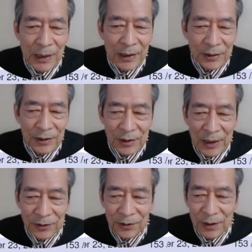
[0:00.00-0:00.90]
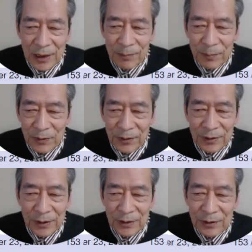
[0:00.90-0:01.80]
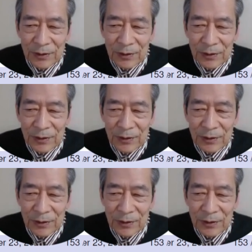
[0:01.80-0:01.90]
induction hypothesis